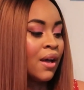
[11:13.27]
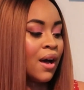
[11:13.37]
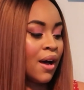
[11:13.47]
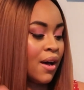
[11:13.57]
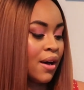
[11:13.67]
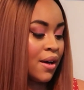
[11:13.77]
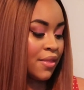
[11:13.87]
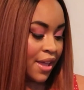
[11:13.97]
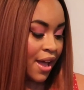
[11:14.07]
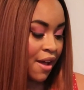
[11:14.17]

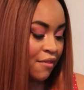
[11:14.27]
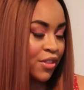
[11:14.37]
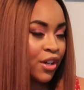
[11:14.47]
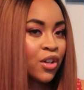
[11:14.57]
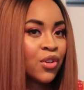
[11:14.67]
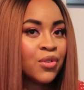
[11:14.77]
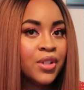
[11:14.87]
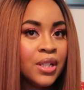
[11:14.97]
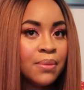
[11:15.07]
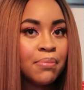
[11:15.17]
They have the
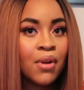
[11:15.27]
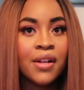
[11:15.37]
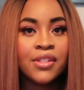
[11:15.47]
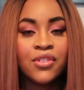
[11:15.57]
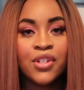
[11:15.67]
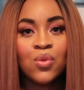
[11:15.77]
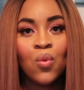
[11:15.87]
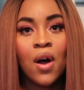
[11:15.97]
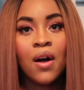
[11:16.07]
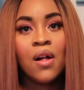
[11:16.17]
cream bronzer as
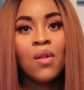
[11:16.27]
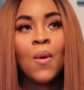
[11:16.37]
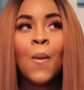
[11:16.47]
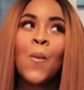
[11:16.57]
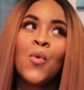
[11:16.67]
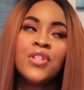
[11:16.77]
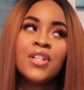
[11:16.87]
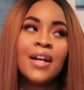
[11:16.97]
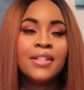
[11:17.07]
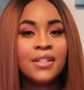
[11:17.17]
well, which
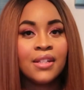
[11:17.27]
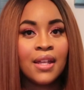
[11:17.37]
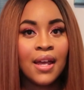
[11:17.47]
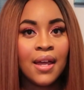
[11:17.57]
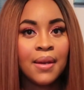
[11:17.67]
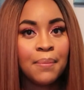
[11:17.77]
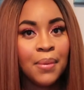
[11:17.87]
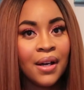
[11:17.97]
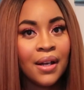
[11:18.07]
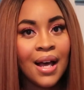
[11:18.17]
I didn't get,
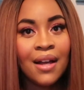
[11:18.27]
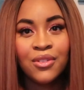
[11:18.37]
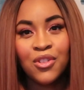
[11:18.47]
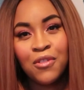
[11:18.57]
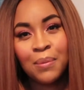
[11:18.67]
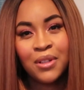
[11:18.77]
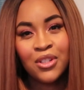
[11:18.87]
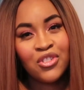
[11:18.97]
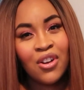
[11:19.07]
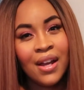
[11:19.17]
but I don't know if I'm
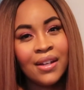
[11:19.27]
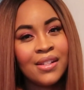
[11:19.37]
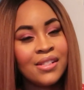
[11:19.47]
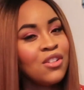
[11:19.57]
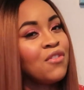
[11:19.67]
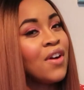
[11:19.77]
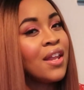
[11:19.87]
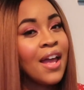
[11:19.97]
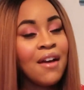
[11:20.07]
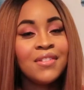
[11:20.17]
gonna try it because so far
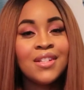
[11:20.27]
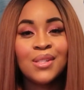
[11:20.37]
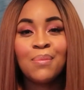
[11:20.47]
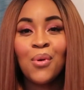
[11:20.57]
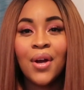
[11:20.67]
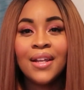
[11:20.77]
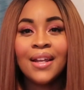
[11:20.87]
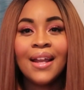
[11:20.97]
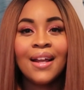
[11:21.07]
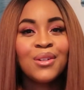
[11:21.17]
they haven't
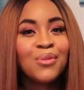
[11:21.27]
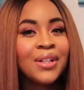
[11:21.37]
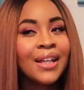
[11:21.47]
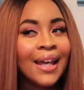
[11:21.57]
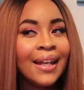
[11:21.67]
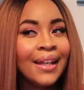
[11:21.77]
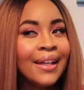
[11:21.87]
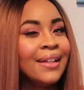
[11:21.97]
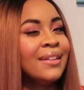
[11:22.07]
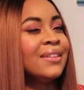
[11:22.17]
disappointed, and I don't want to get
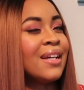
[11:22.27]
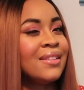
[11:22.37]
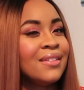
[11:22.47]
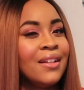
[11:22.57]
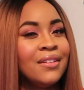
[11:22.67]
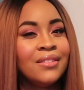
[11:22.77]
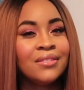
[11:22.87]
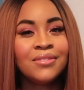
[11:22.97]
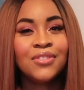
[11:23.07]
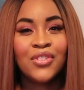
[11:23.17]
it and
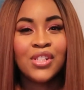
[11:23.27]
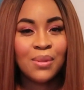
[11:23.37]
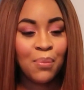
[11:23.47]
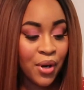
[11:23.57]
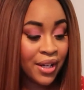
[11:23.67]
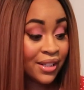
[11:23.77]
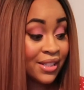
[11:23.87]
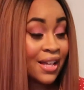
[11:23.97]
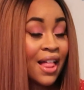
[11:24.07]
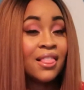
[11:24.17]
feel disappointed
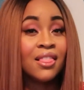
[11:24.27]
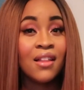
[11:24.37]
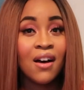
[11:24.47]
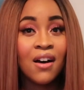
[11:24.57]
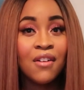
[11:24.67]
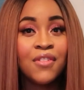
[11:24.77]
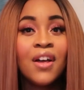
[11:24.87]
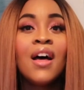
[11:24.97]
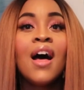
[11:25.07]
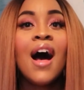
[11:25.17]
because I love
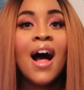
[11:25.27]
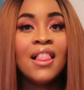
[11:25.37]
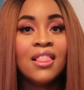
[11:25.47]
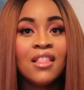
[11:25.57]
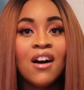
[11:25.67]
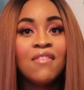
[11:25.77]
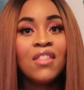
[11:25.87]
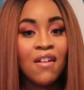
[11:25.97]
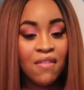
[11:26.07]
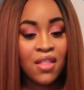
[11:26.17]

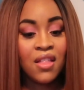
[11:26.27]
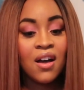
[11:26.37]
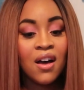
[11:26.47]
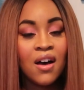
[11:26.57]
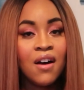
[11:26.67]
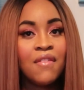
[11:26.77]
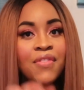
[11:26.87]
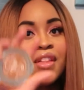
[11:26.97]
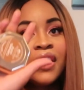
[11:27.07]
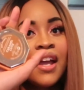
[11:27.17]

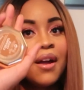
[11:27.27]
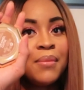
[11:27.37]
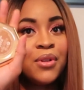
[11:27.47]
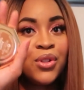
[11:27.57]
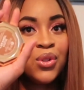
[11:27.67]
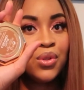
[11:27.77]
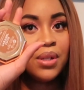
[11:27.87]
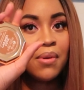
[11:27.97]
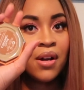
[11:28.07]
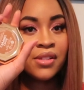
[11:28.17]
the caramel
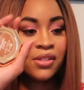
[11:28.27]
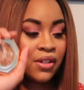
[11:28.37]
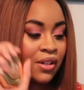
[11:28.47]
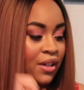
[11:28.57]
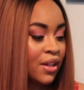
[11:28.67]
cutie bronzer,